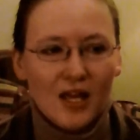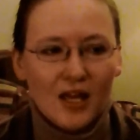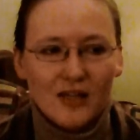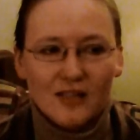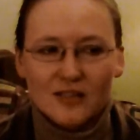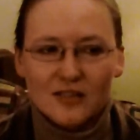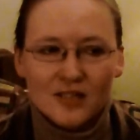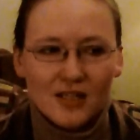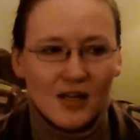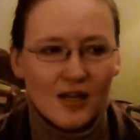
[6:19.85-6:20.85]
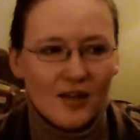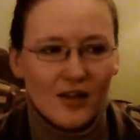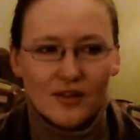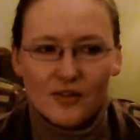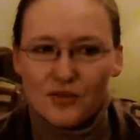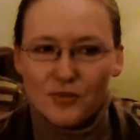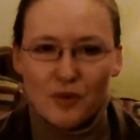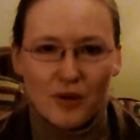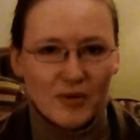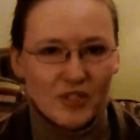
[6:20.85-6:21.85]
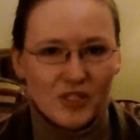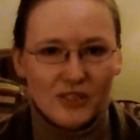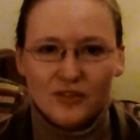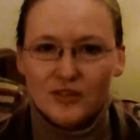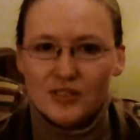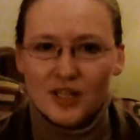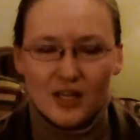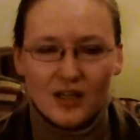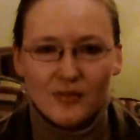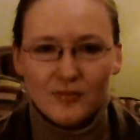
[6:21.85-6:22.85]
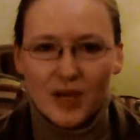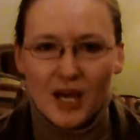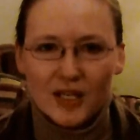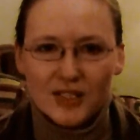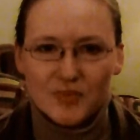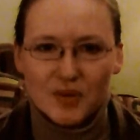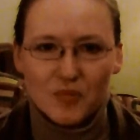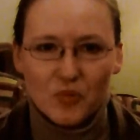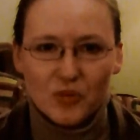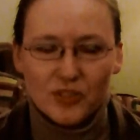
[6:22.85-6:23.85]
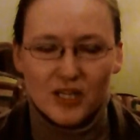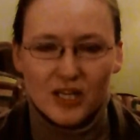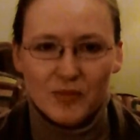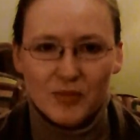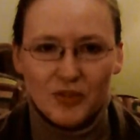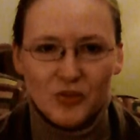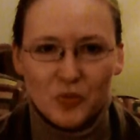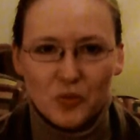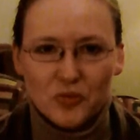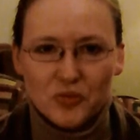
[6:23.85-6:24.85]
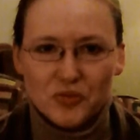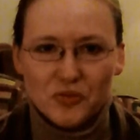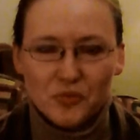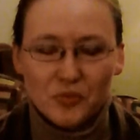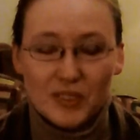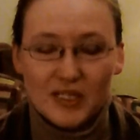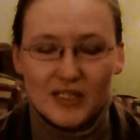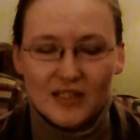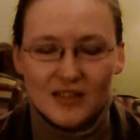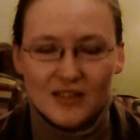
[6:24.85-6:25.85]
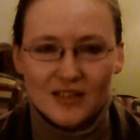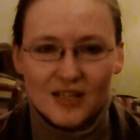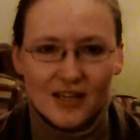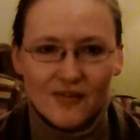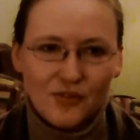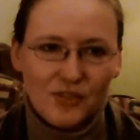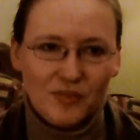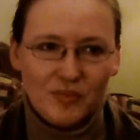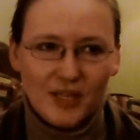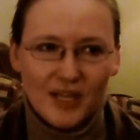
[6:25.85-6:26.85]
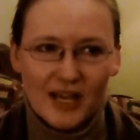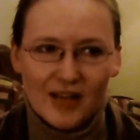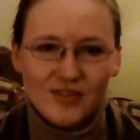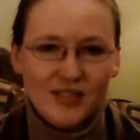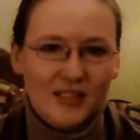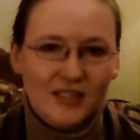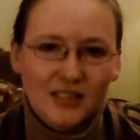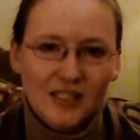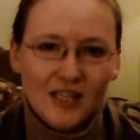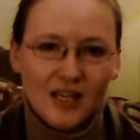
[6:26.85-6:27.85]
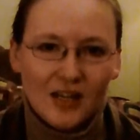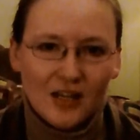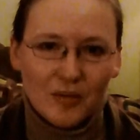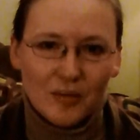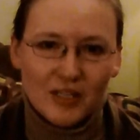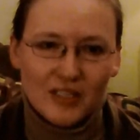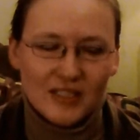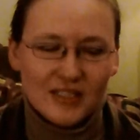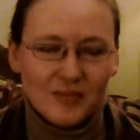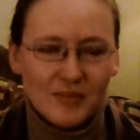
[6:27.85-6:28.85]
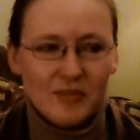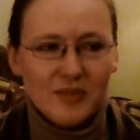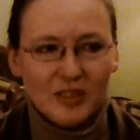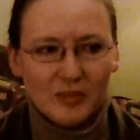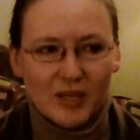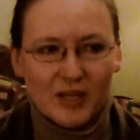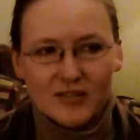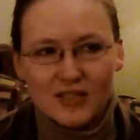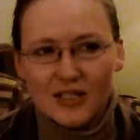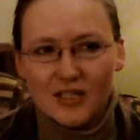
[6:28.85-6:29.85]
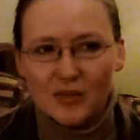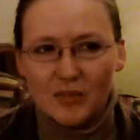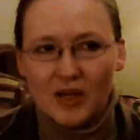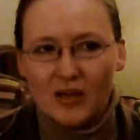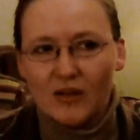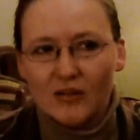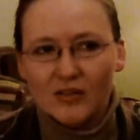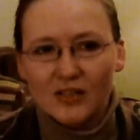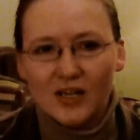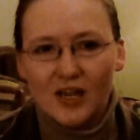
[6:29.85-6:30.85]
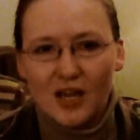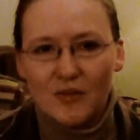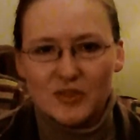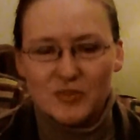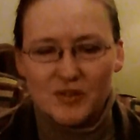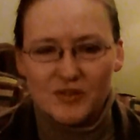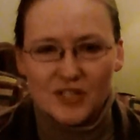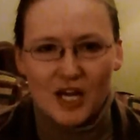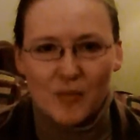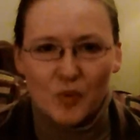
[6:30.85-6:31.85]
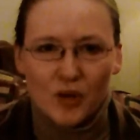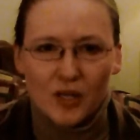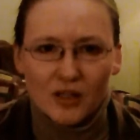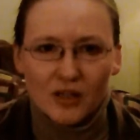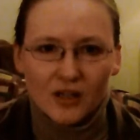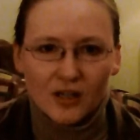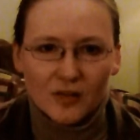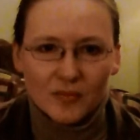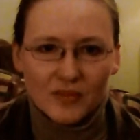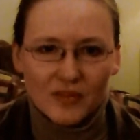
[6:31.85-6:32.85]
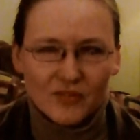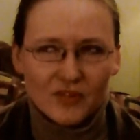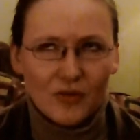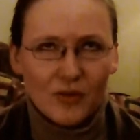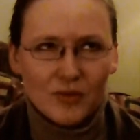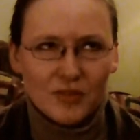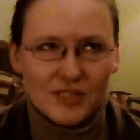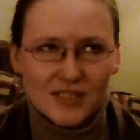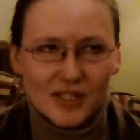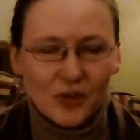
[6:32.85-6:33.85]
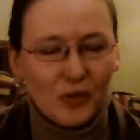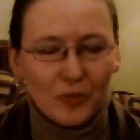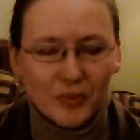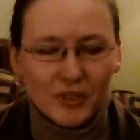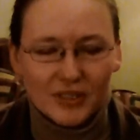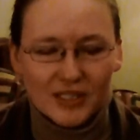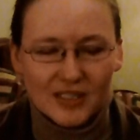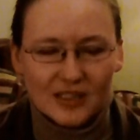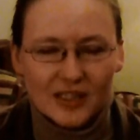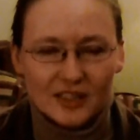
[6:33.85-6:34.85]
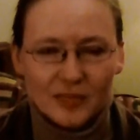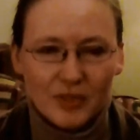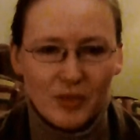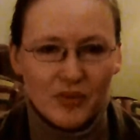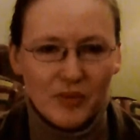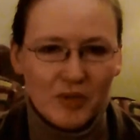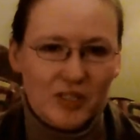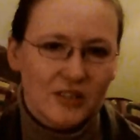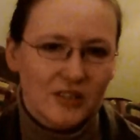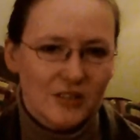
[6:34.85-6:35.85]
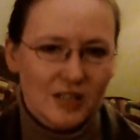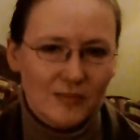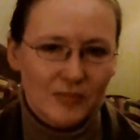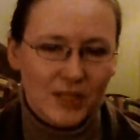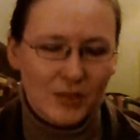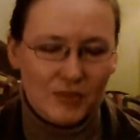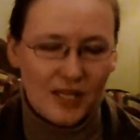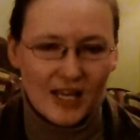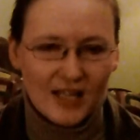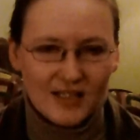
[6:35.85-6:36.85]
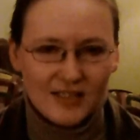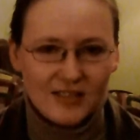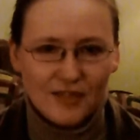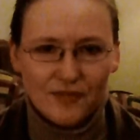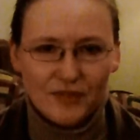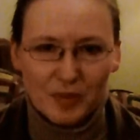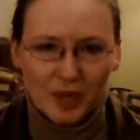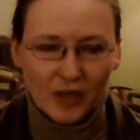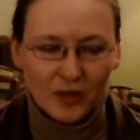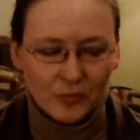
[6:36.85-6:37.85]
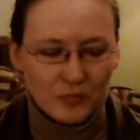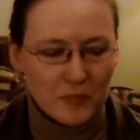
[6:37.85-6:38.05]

And throughout my childhood, um, I spent more time indoors reading than I ever did playing outside. Um, I did sometimes like to play outside in the backyard. I was a bit of a tomboy, um, even though I was a city girl, but I did like to play with the bud and, and play with the ants and stuff in the backyard.